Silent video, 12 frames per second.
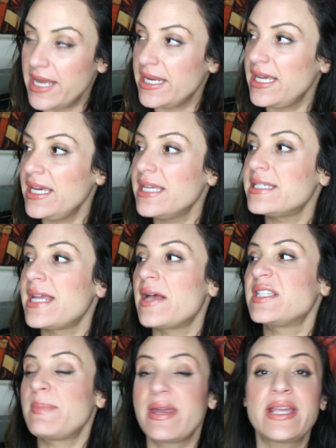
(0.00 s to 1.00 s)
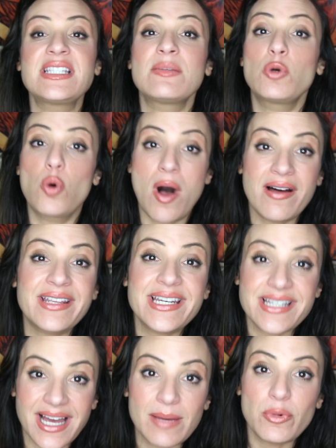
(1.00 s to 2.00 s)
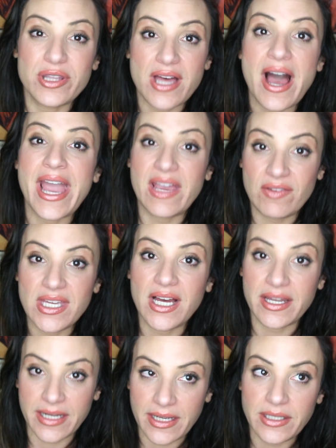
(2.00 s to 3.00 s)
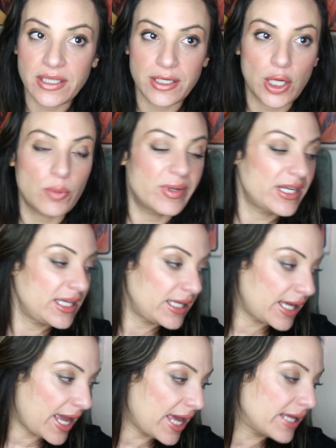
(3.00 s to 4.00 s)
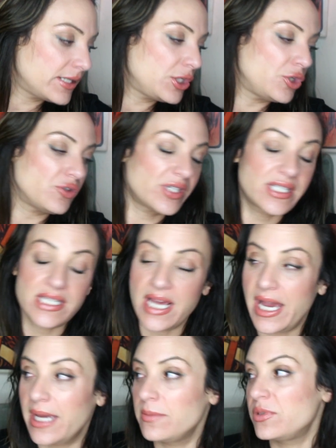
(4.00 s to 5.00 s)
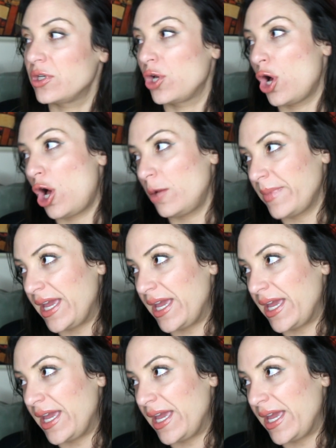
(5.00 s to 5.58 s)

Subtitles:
And he is now spending some quality time with Aviana, you know, but he can use this time to call